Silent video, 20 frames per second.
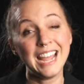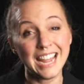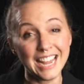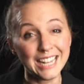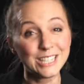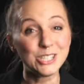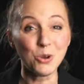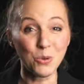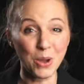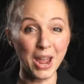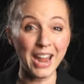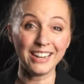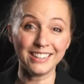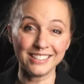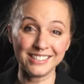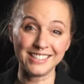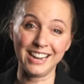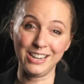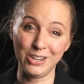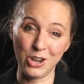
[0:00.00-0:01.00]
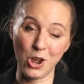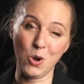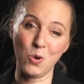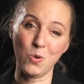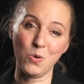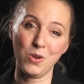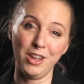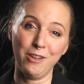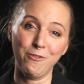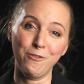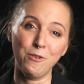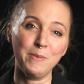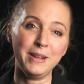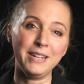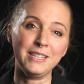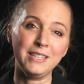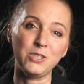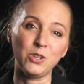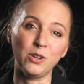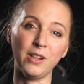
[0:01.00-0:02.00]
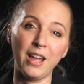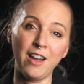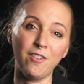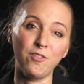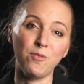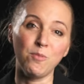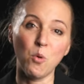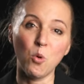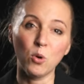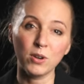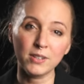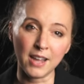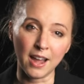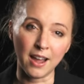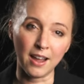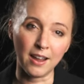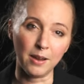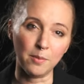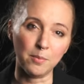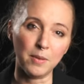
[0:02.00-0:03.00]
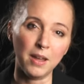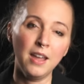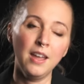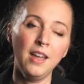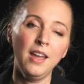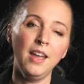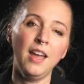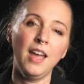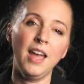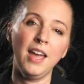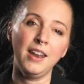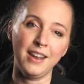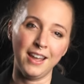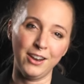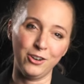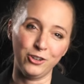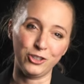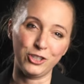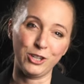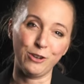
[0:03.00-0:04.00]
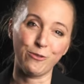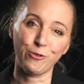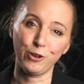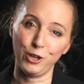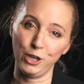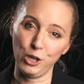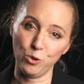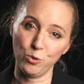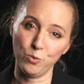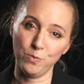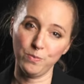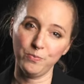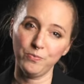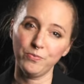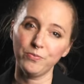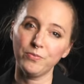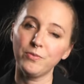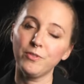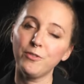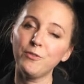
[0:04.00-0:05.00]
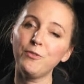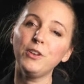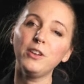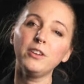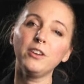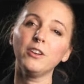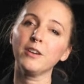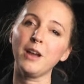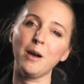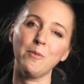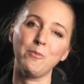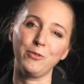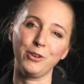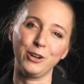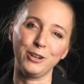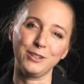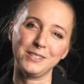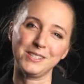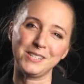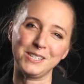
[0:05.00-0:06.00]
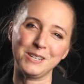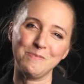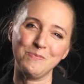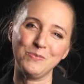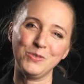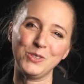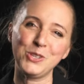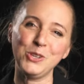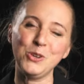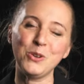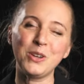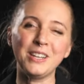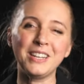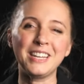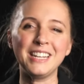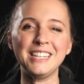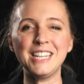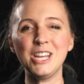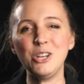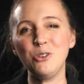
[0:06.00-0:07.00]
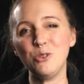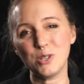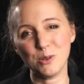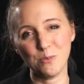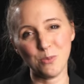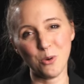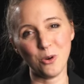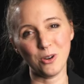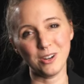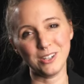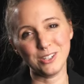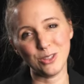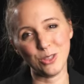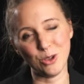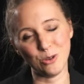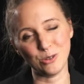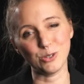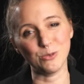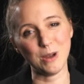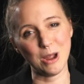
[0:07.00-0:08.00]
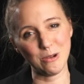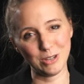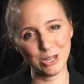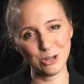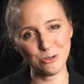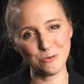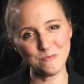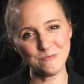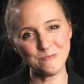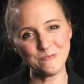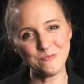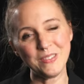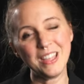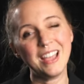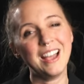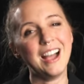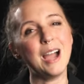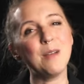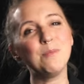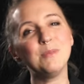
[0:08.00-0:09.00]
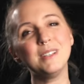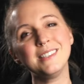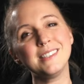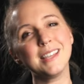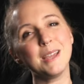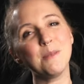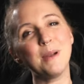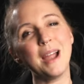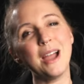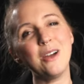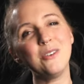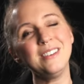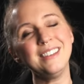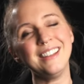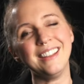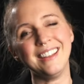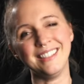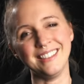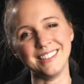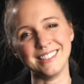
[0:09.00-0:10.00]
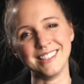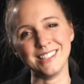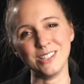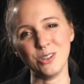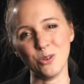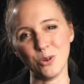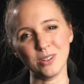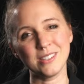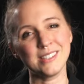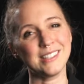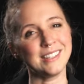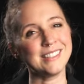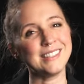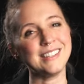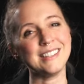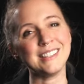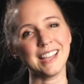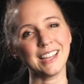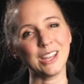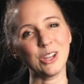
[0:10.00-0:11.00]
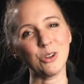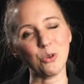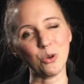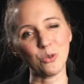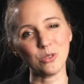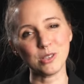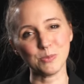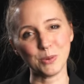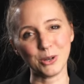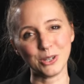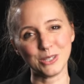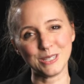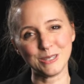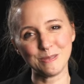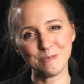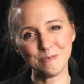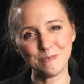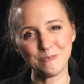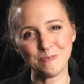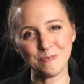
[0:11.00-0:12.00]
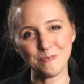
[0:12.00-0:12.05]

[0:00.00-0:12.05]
It's okay to say no if it means you'll have more time and energy for you. Fill your cup first so you can continue to pour into those around you. I'm Lindsay Brown, and this is your 60 Second Growth Spurt.